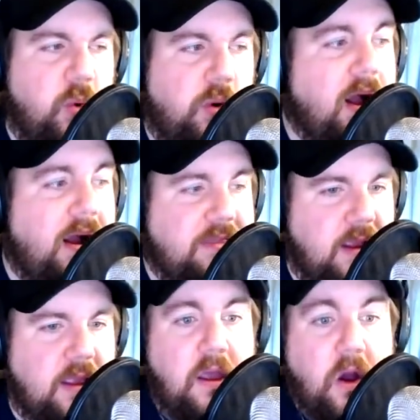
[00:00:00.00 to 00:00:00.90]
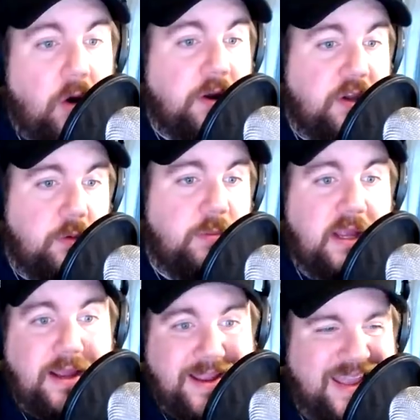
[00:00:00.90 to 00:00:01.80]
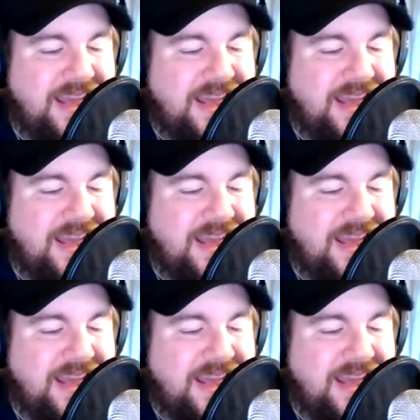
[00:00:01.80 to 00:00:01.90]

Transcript: I think, arguably, again.